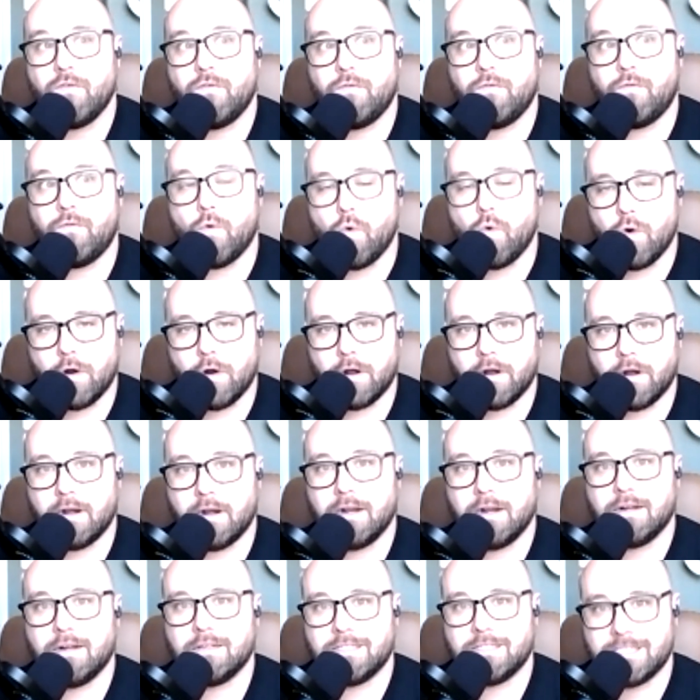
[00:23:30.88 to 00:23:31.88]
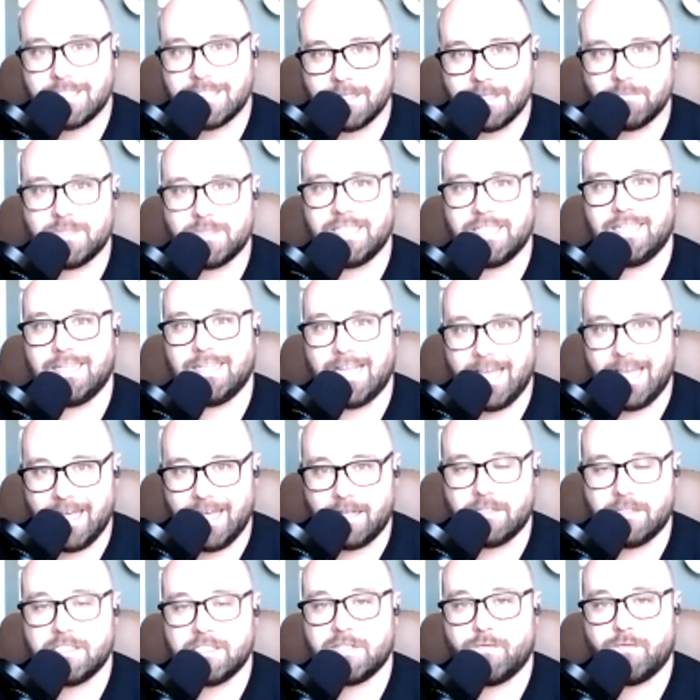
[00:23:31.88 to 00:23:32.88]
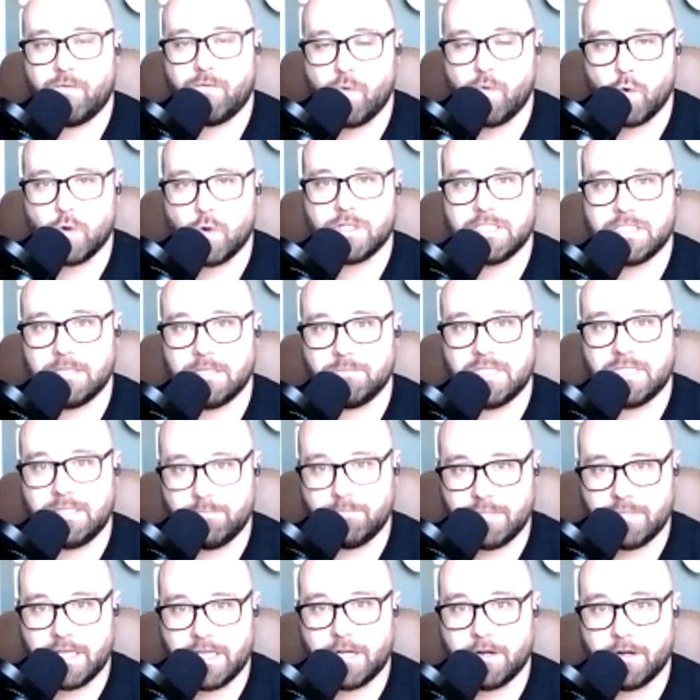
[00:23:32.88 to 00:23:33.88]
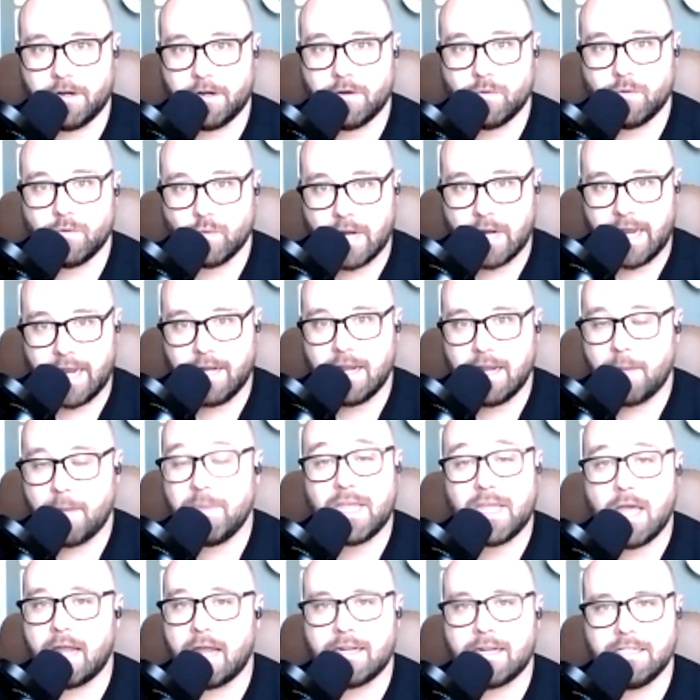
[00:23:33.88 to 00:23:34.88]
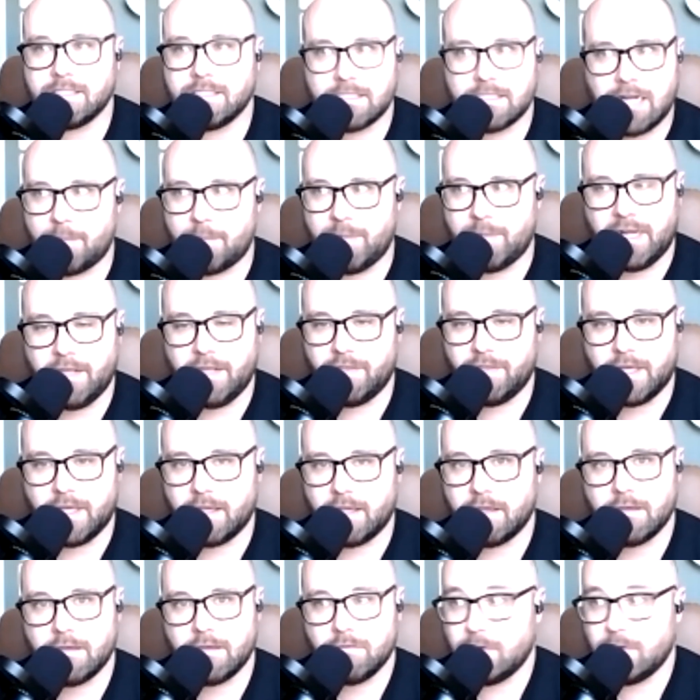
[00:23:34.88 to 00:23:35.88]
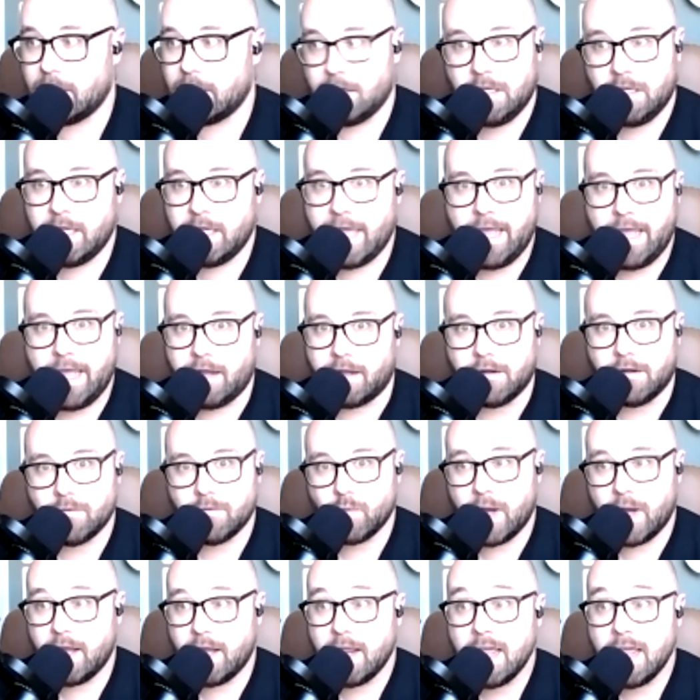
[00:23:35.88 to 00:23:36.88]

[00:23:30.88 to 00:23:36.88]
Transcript: for something else, for something bigger, right? I mean, God can stop anything, right? He can, right?